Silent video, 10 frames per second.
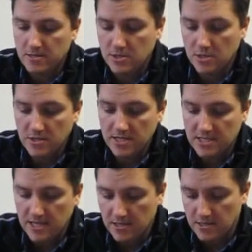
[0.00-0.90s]
So let's
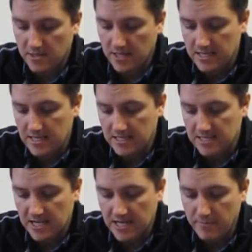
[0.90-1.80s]
take a look at
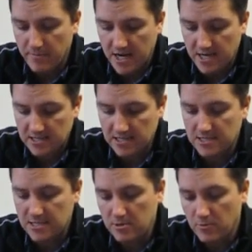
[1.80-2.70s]
inside the box and
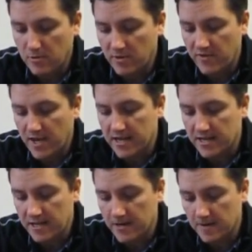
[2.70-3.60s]
see what we've got
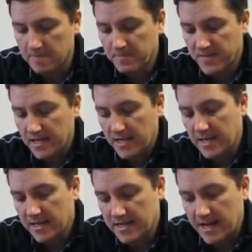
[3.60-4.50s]
in here
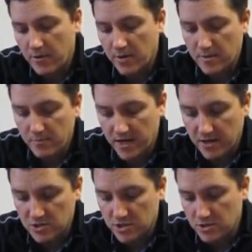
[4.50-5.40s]
and how it
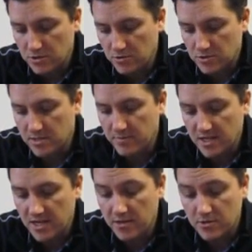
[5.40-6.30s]
compares to some of
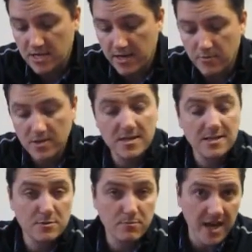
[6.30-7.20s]
the others. I would
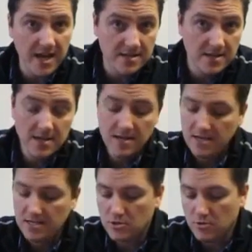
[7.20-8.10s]
expect
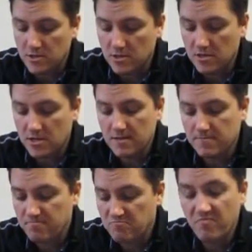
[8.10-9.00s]
it's going to look
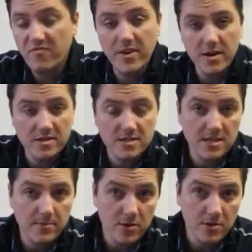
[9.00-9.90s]
very
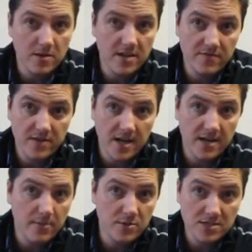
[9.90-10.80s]
similar, if not
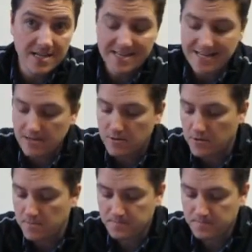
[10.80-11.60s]
almost identical.